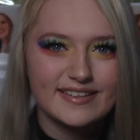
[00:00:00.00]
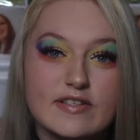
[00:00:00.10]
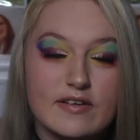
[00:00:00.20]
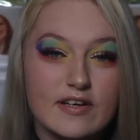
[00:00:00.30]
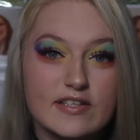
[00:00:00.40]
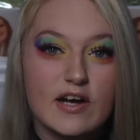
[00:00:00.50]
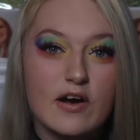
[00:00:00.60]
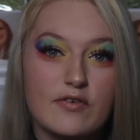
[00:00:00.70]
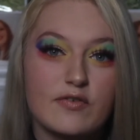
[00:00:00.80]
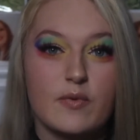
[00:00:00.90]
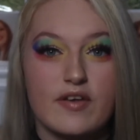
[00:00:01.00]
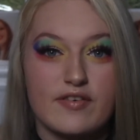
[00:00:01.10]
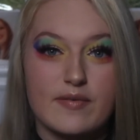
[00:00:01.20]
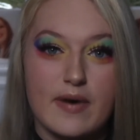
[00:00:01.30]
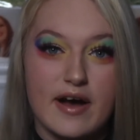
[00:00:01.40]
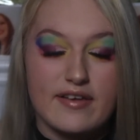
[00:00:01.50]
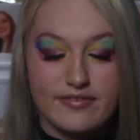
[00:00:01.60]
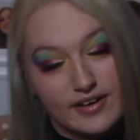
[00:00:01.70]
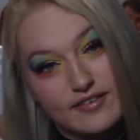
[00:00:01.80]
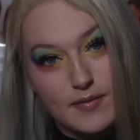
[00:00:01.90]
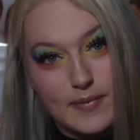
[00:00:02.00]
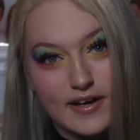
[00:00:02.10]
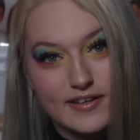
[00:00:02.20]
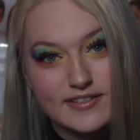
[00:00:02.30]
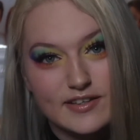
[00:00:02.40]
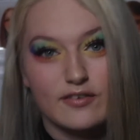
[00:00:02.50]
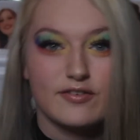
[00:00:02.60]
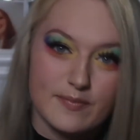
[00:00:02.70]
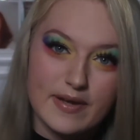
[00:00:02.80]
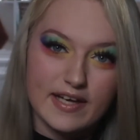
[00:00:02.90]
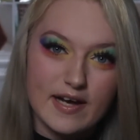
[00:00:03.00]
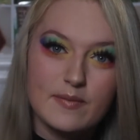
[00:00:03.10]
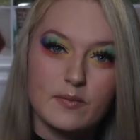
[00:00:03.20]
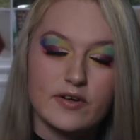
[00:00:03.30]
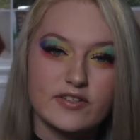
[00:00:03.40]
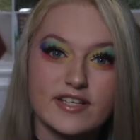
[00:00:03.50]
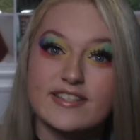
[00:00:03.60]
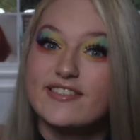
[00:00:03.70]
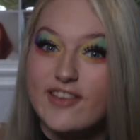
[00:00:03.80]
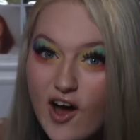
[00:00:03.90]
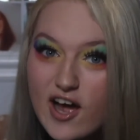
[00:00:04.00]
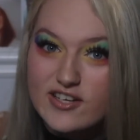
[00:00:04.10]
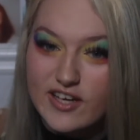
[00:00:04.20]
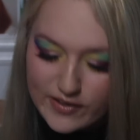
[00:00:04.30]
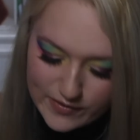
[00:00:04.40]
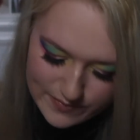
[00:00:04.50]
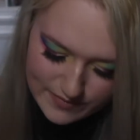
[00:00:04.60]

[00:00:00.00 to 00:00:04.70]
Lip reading: So I'm going to start off with my favourite part of the makeup, which is the eyeshadow.